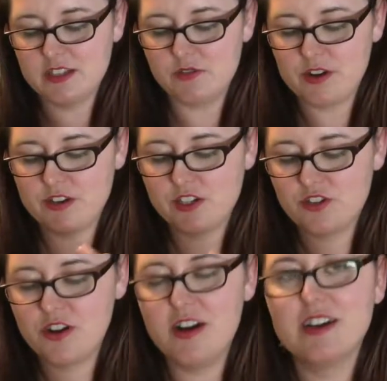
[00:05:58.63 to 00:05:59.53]
is very
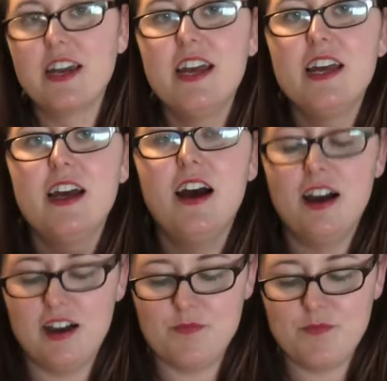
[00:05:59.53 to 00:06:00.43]
strong,
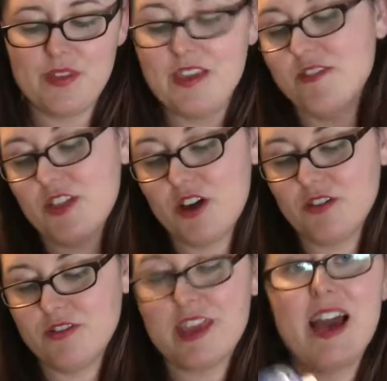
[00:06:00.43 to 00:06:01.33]
even
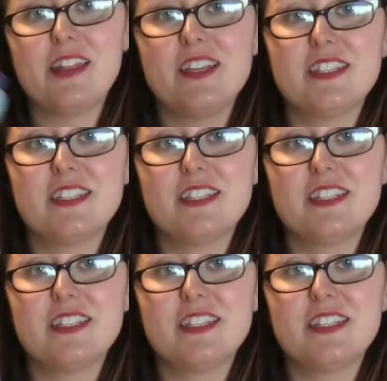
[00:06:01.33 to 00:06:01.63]
though, yeah, this